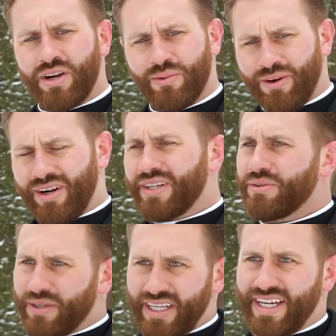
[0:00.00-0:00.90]
we're called to
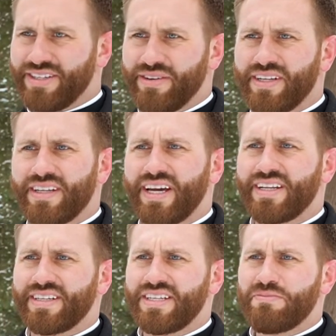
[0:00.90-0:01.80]
really enter into that
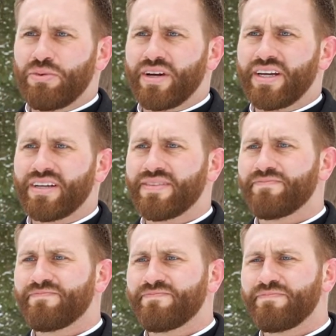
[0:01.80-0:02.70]
in a deep way.
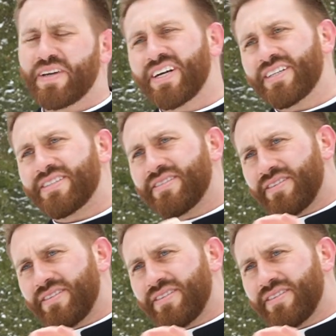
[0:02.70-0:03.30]
Because